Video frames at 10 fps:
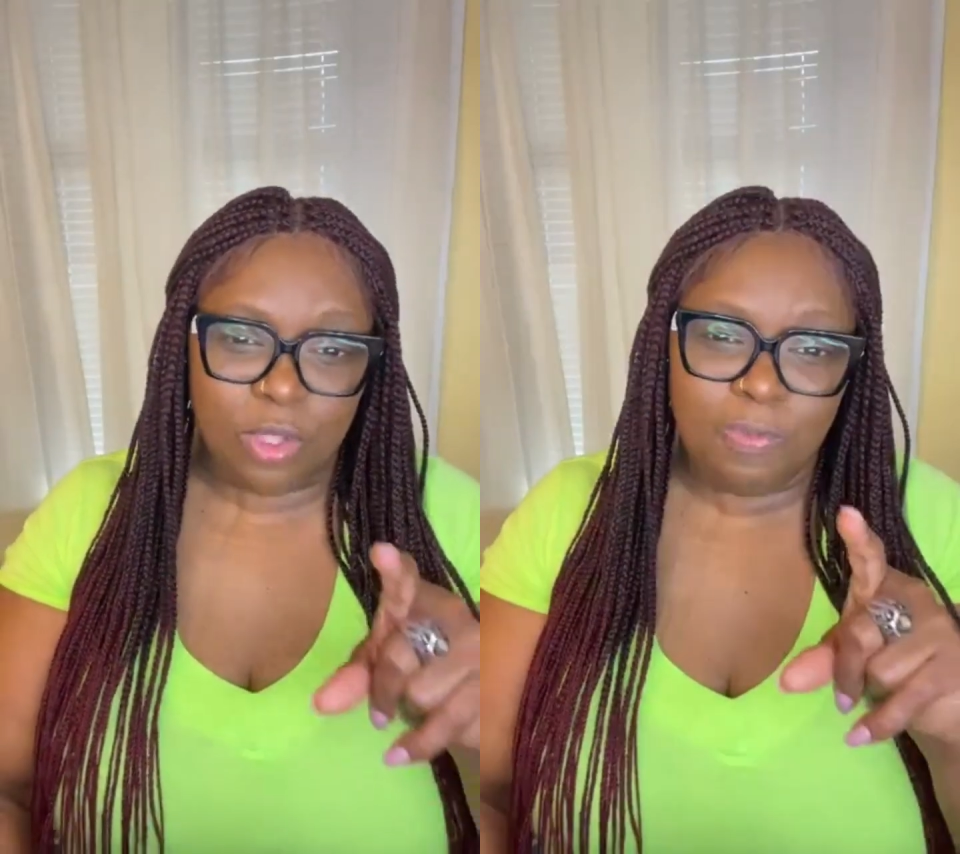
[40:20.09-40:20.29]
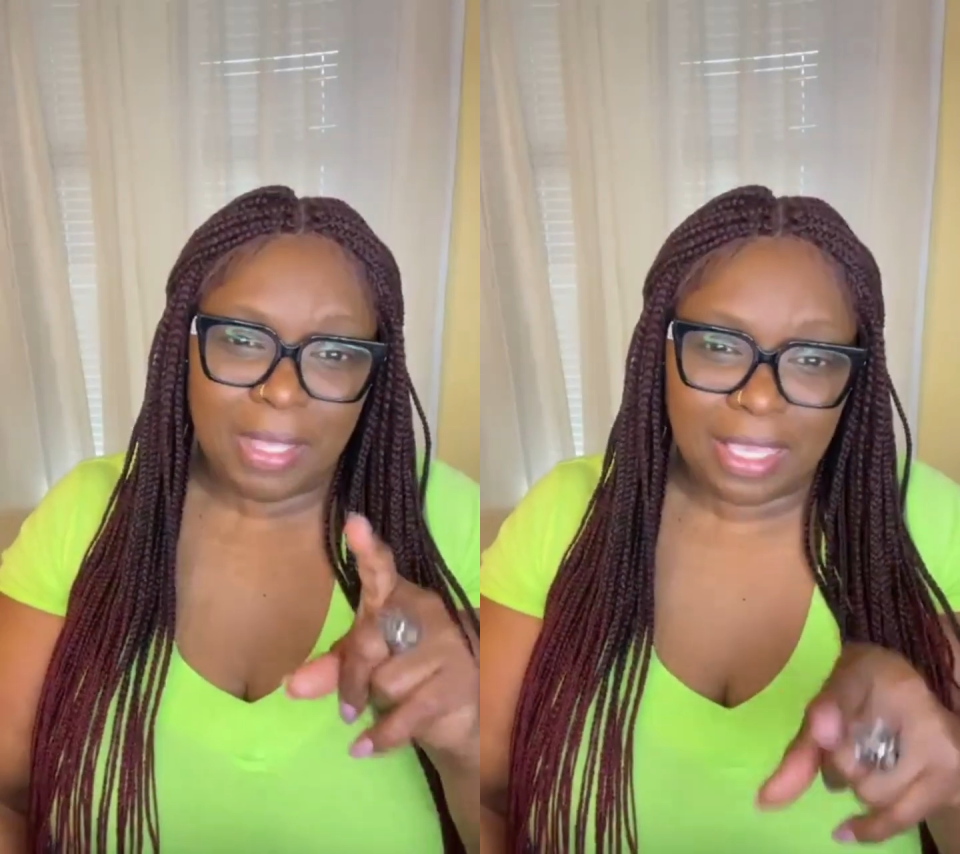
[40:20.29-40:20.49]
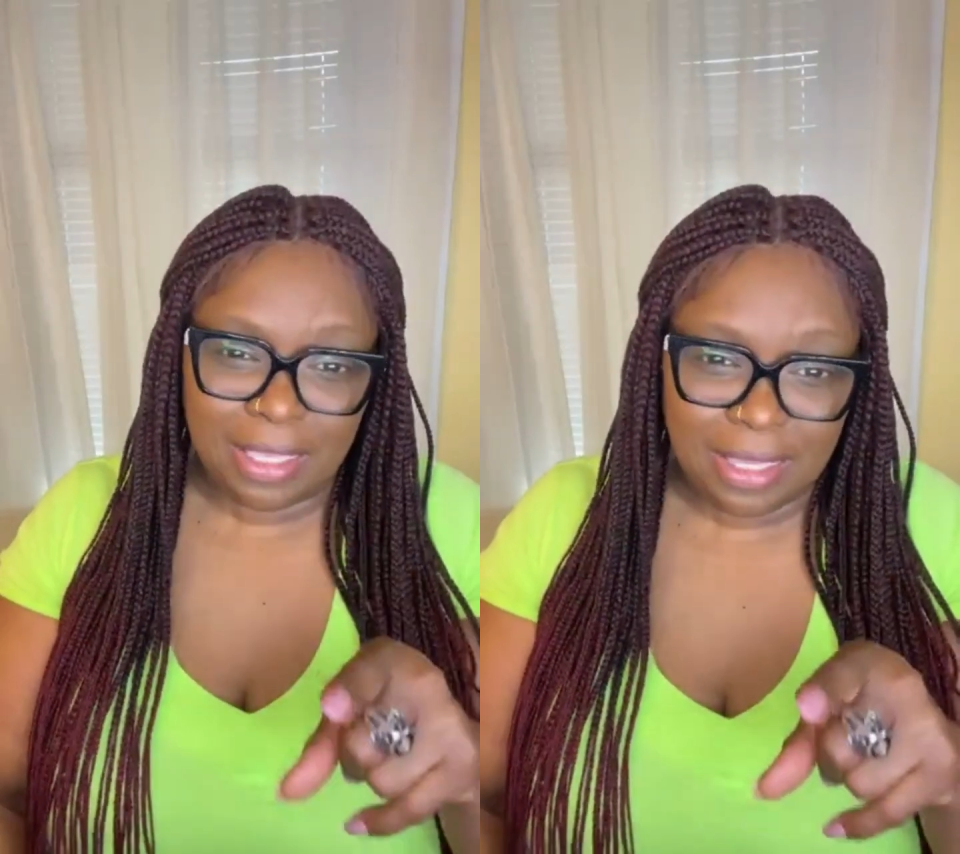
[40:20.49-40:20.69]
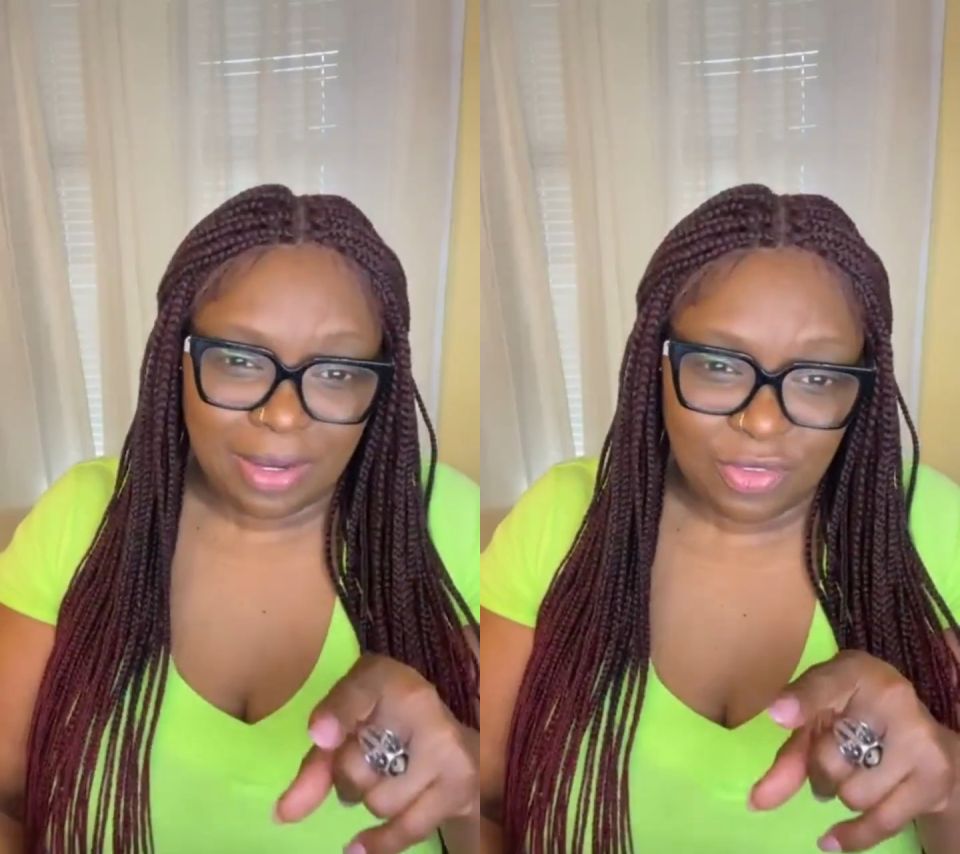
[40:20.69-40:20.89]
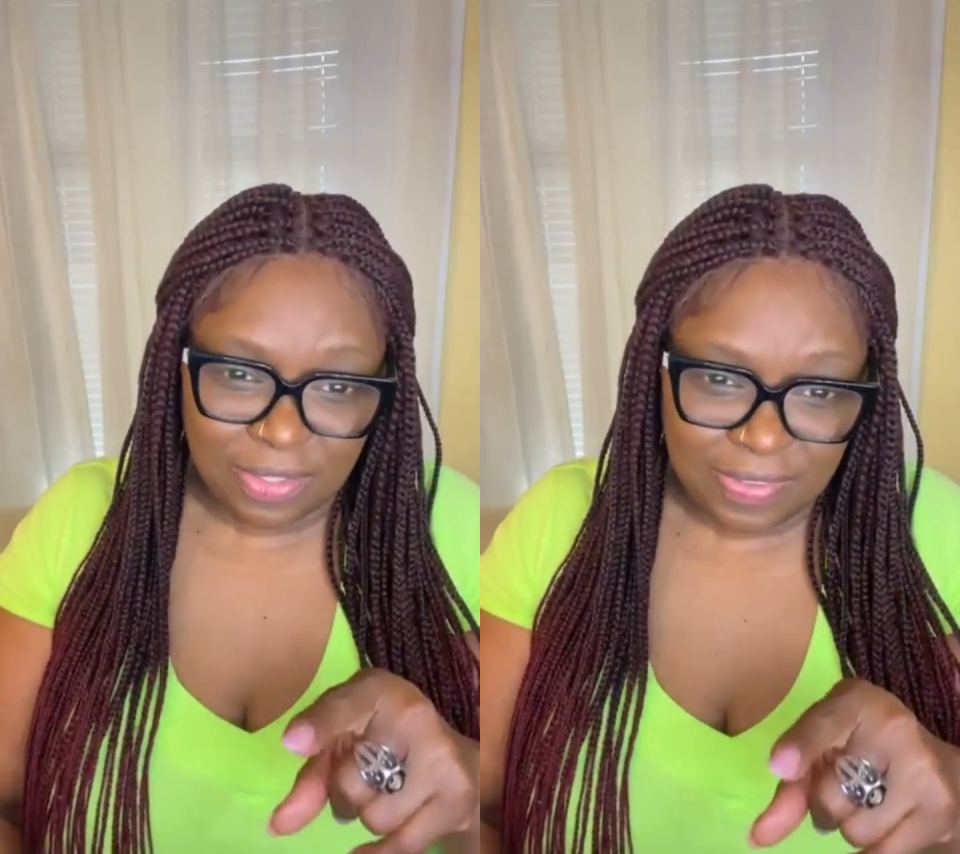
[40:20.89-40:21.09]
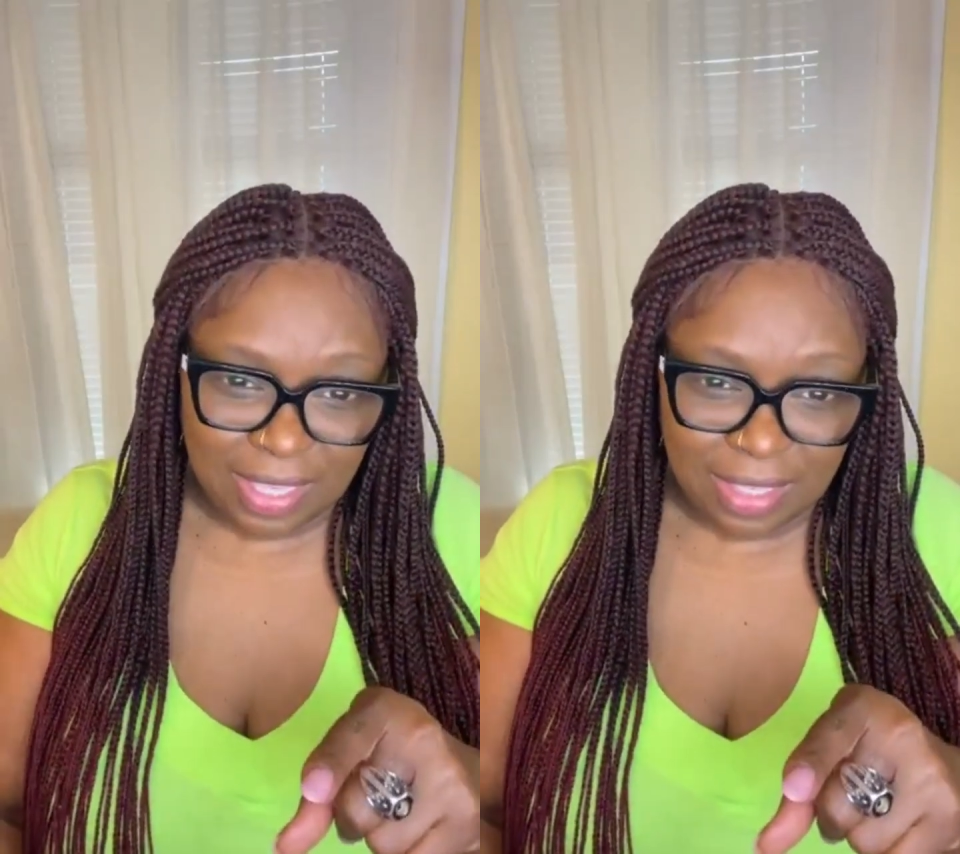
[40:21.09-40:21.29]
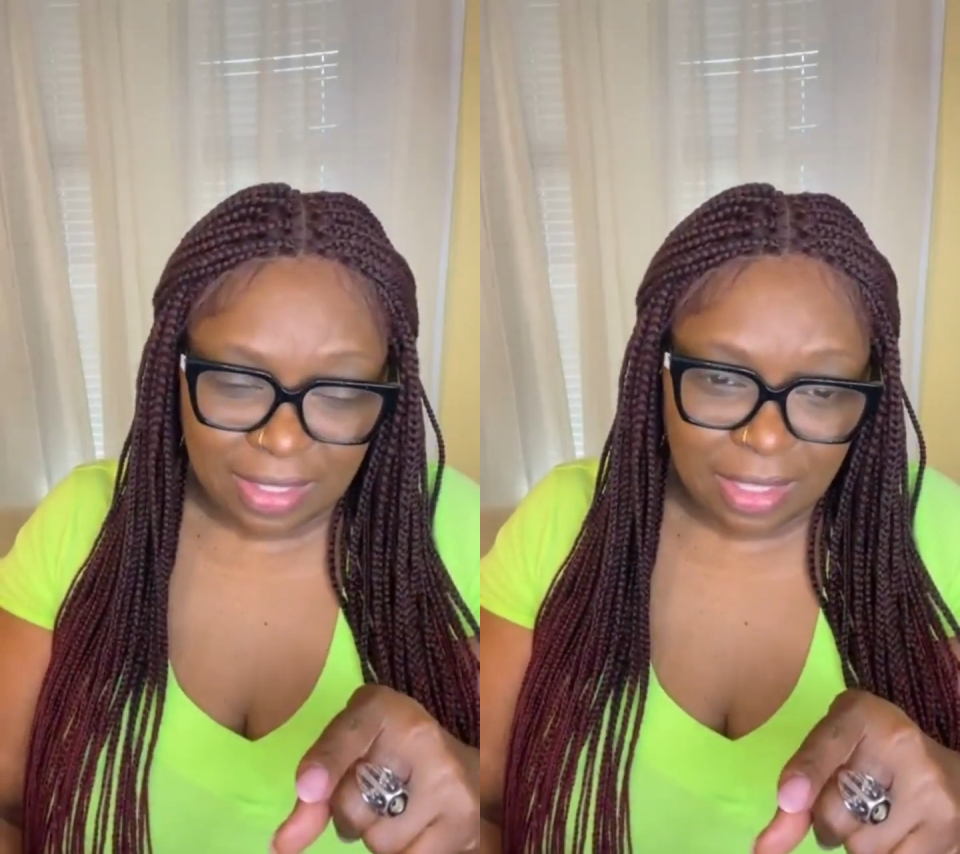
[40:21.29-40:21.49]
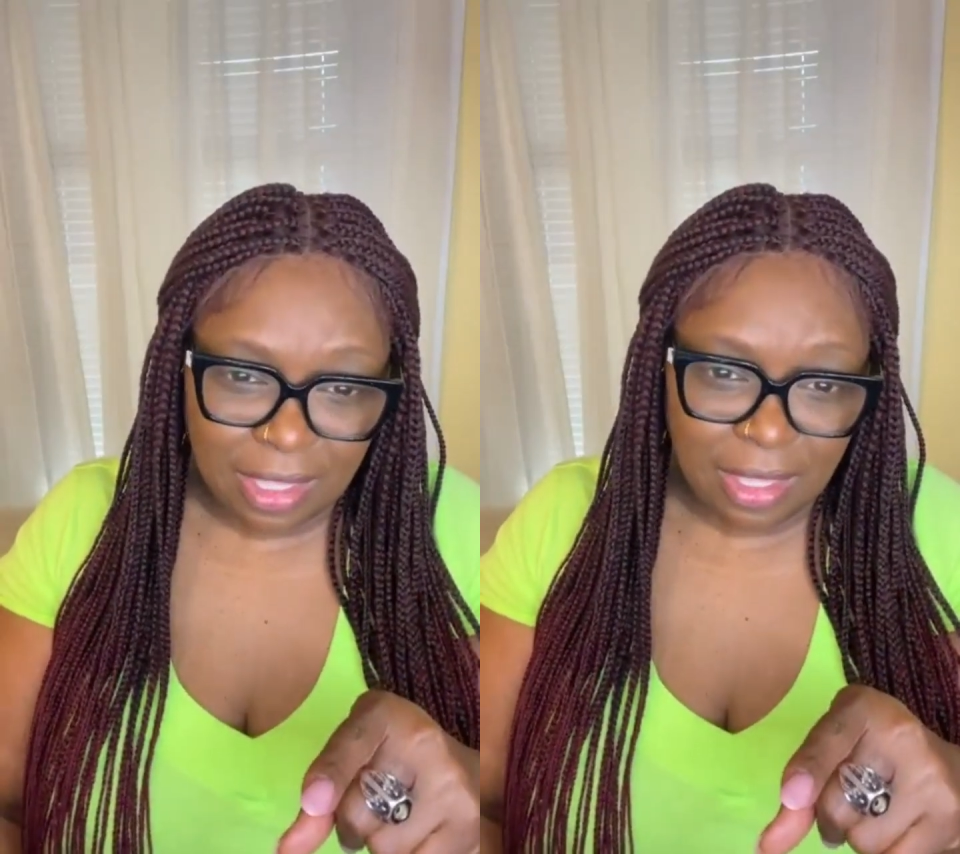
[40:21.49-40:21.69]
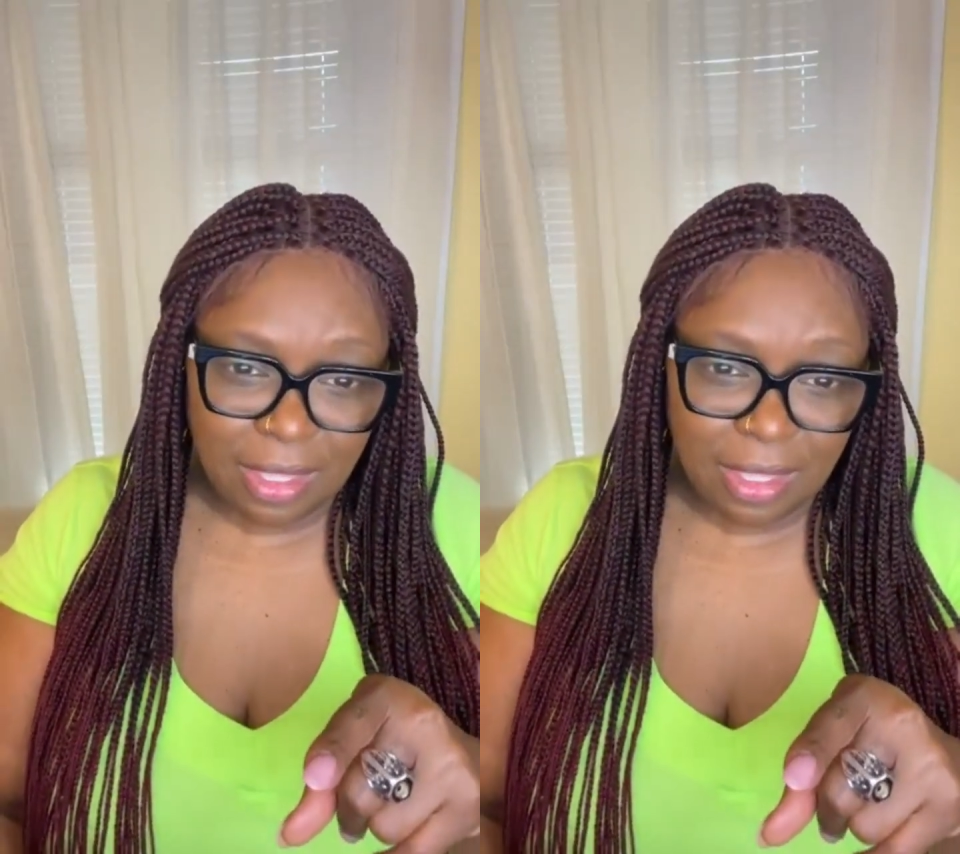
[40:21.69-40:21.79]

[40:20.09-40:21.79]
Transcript: Well, Peggy, here's the thing.